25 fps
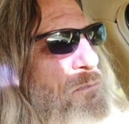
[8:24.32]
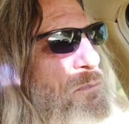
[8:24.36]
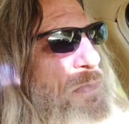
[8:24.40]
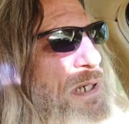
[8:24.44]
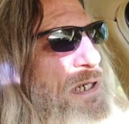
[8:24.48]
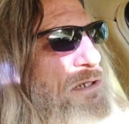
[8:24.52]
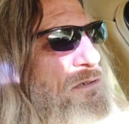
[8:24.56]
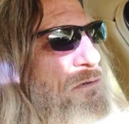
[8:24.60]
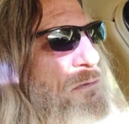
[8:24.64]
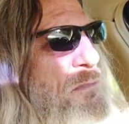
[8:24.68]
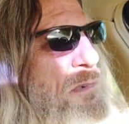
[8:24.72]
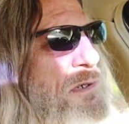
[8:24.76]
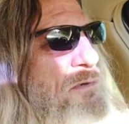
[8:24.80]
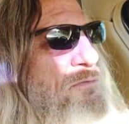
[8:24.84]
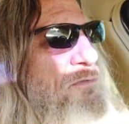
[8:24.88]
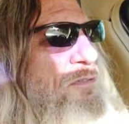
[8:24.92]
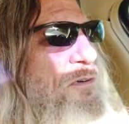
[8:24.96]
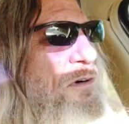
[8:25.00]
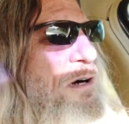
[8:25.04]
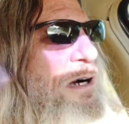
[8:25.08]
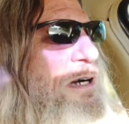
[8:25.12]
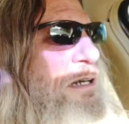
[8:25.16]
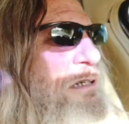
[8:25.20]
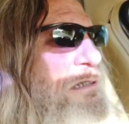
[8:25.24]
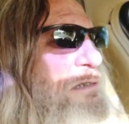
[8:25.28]
You know,
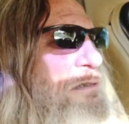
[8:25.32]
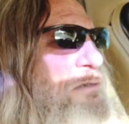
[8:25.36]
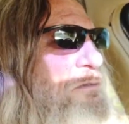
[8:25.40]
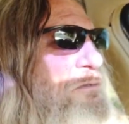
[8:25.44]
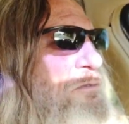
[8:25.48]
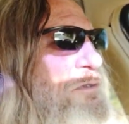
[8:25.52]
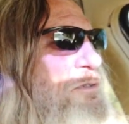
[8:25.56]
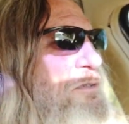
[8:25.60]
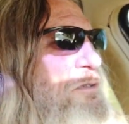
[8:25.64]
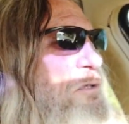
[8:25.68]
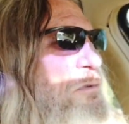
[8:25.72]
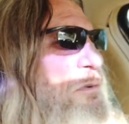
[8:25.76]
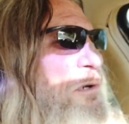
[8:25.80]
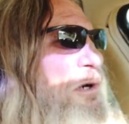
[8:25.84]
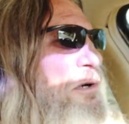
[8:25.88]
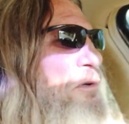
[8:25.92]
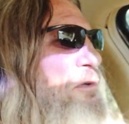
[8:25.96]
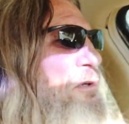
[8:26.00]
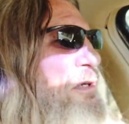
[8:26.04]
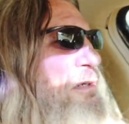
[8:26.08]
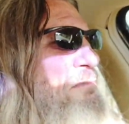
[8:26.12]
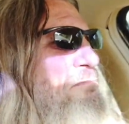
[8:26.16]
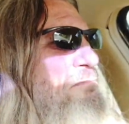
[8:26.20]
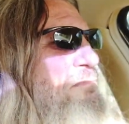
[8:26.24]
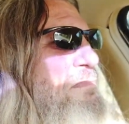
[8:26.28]
Benjamin Franklin was
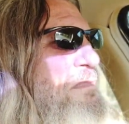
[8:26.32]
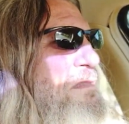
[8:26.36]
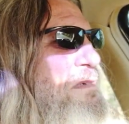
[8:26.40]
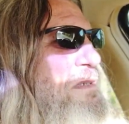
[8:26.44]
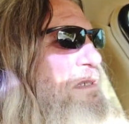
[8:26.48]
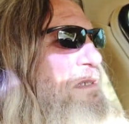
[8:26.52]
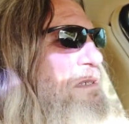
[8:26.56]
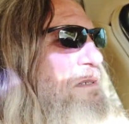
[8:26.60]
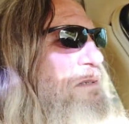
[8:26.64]
quoted